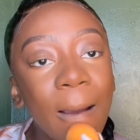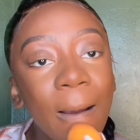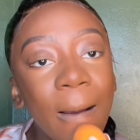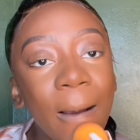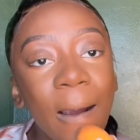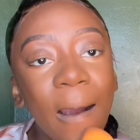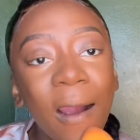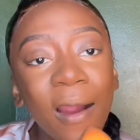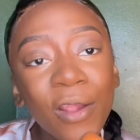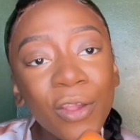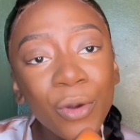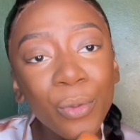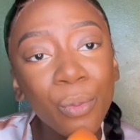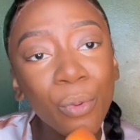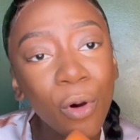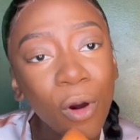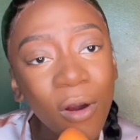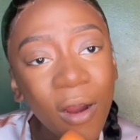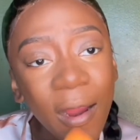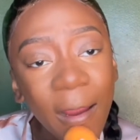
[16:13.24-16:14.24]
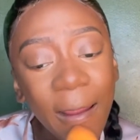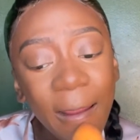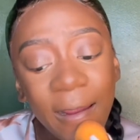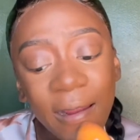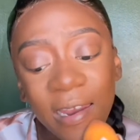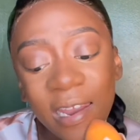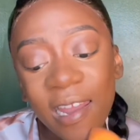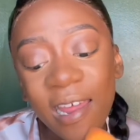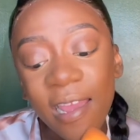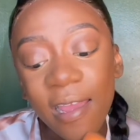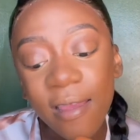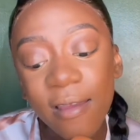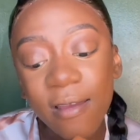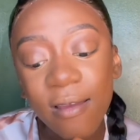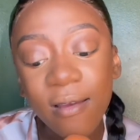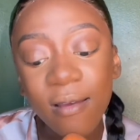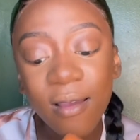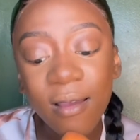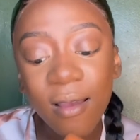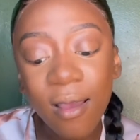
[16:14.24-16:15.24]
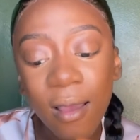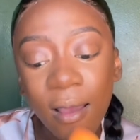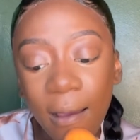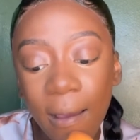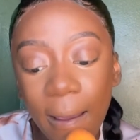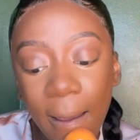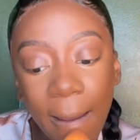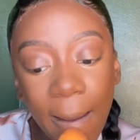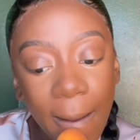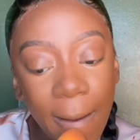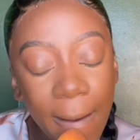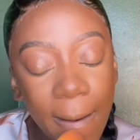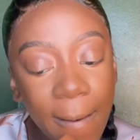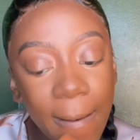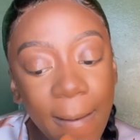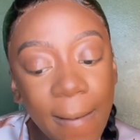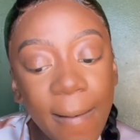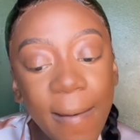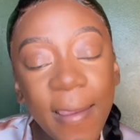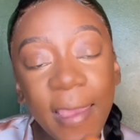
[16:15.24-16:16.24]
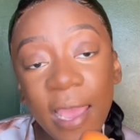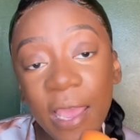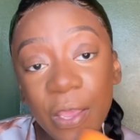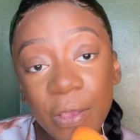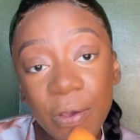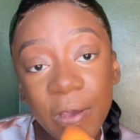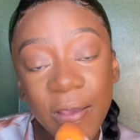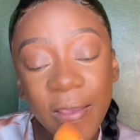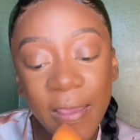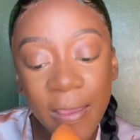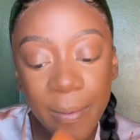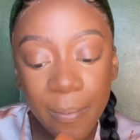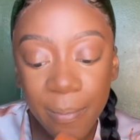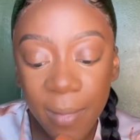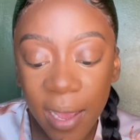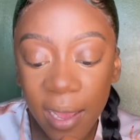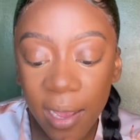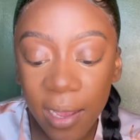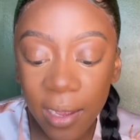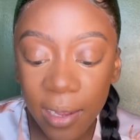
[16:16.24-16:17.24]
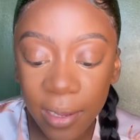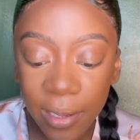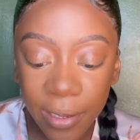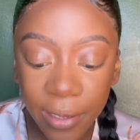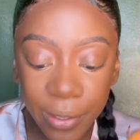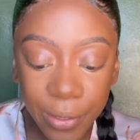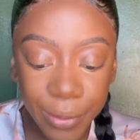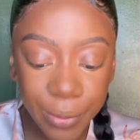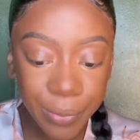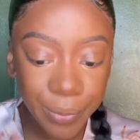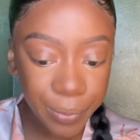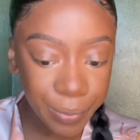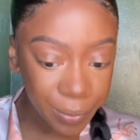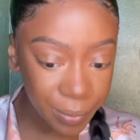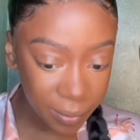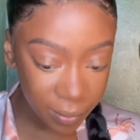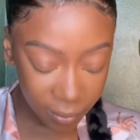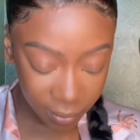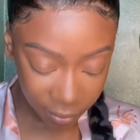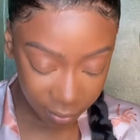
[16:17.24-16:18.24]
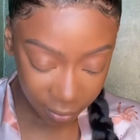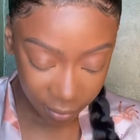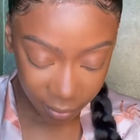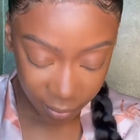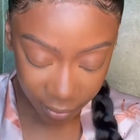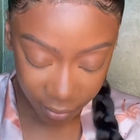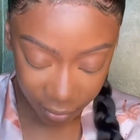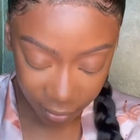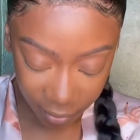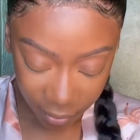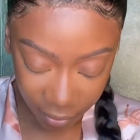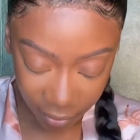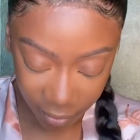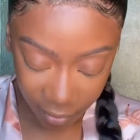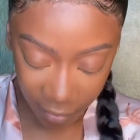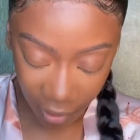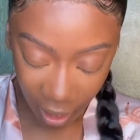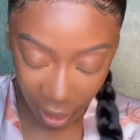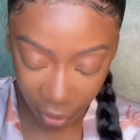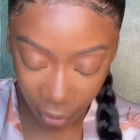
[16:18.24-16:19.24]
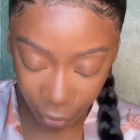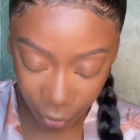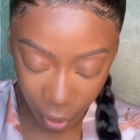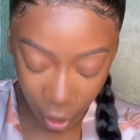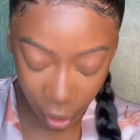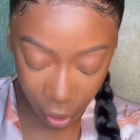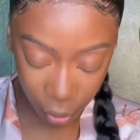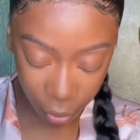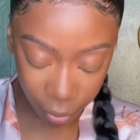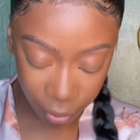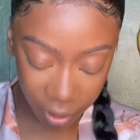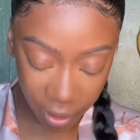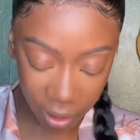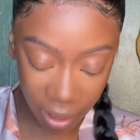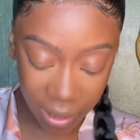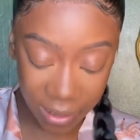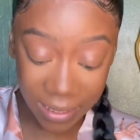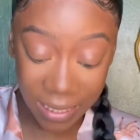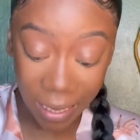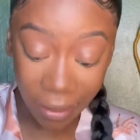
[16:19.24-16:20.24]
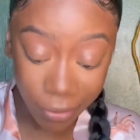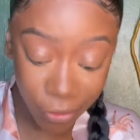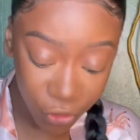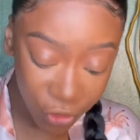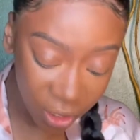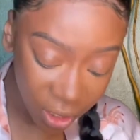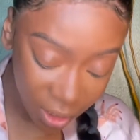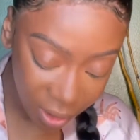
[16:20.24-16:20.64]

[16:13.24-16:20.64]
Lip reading: Are you boring? Like, can you keep my, I don't know, attention?